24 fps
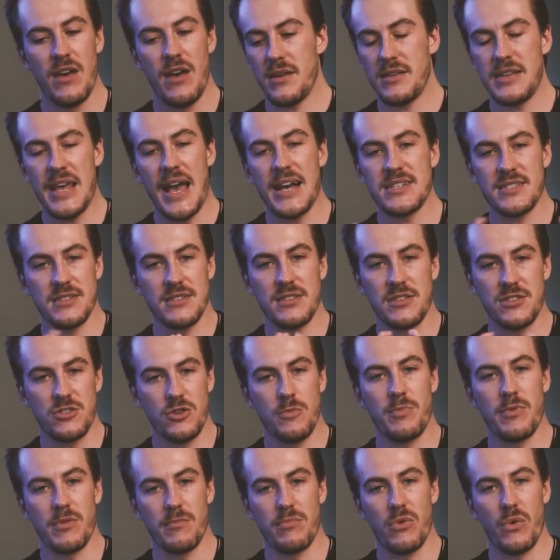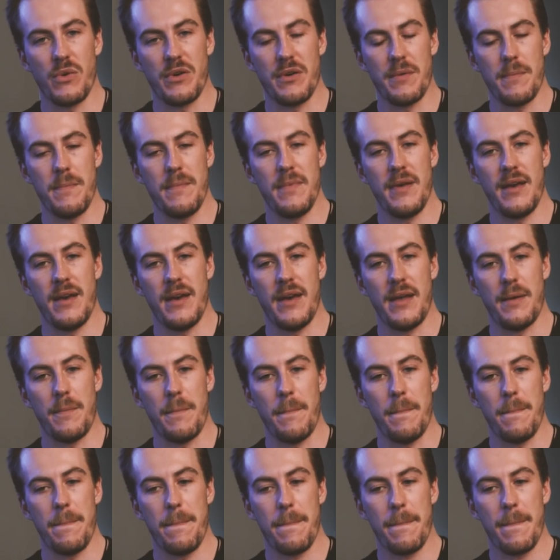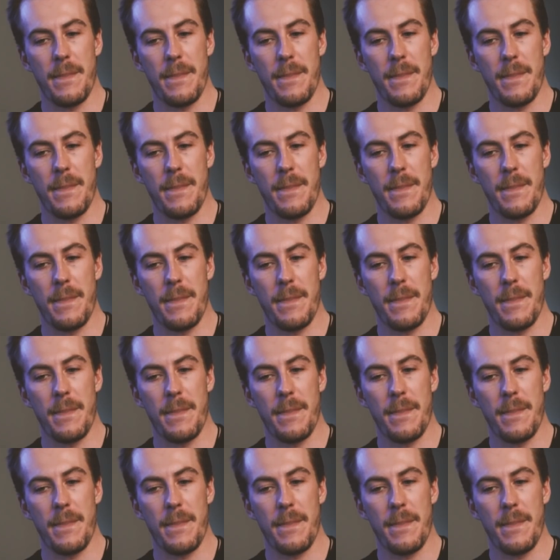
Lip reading: Taxes is super important, and